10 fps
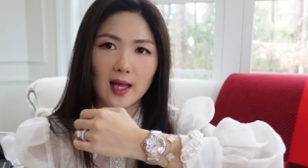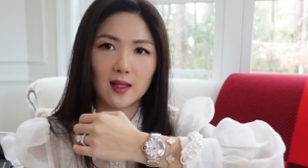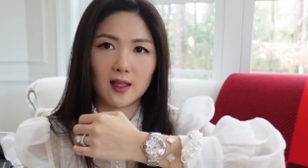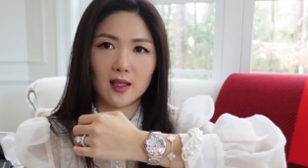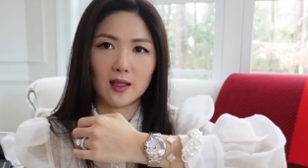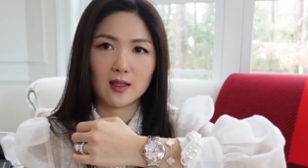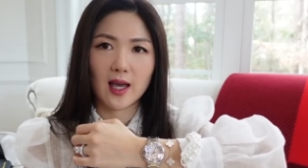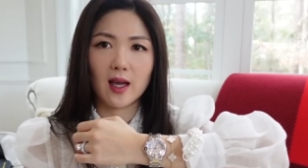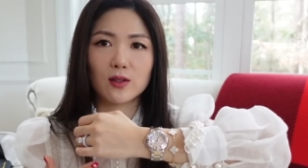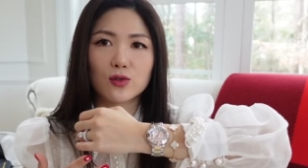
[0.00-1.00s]
elegant
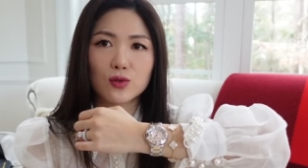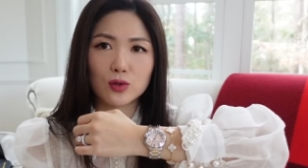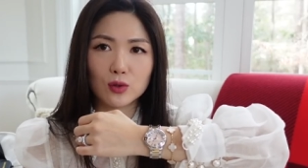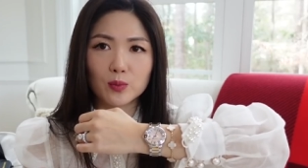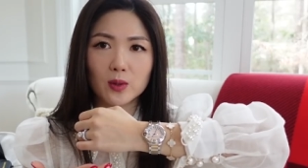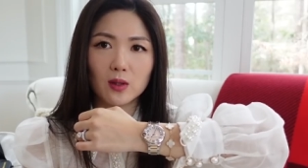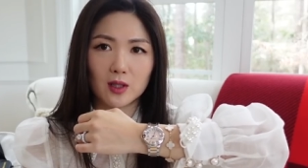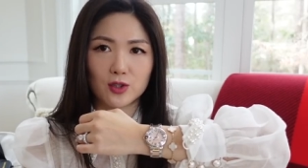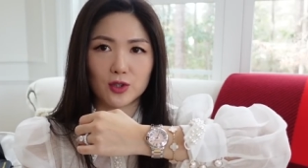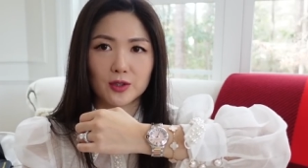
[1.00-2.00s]
and super
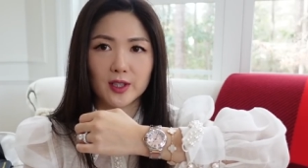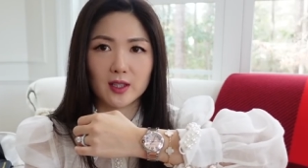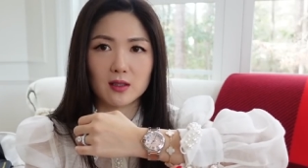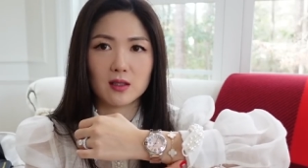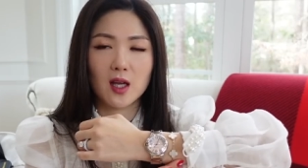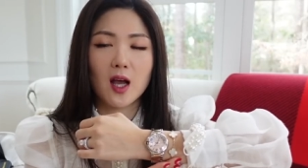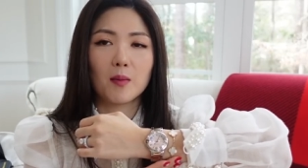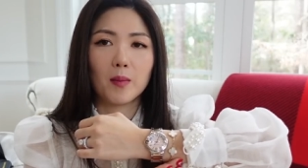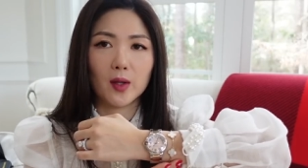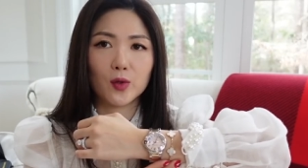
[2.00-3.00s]
luxurious.
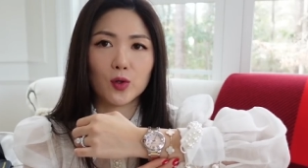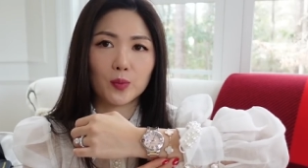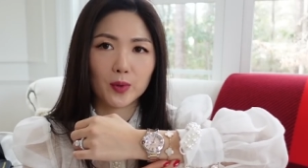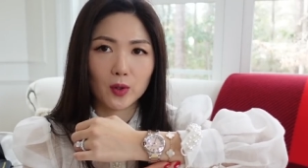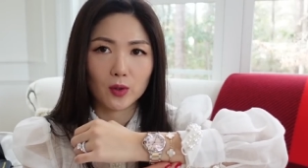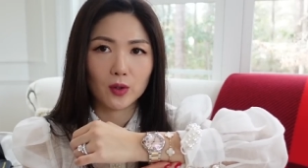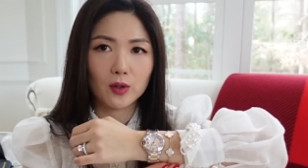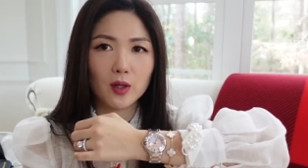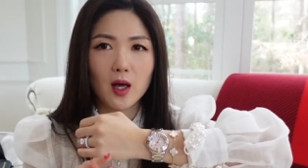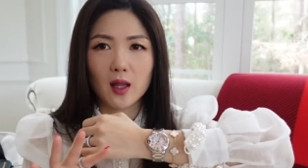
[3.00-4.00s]
Mother of
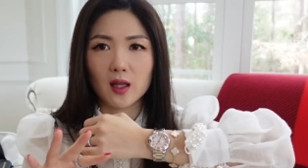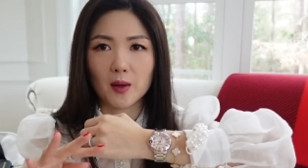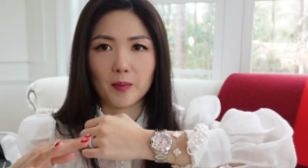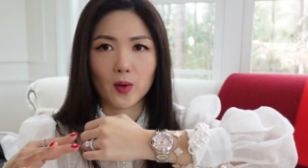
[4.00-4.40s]
pearl, that